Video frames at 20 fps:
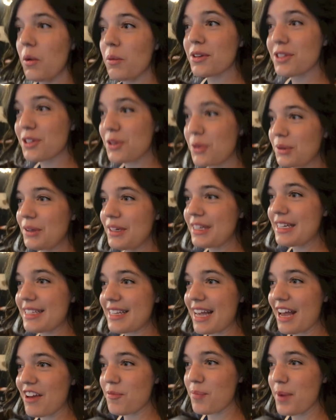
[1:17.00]
What's cool is
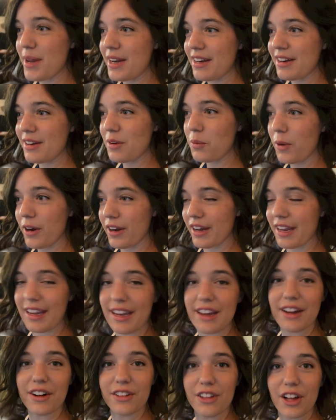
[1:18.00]
I've been working
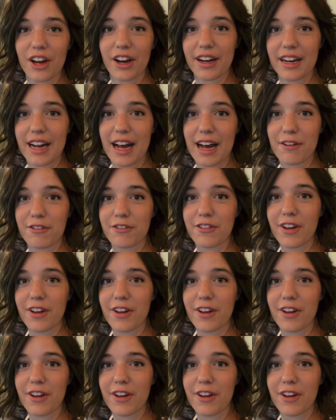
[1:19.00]
here long enough,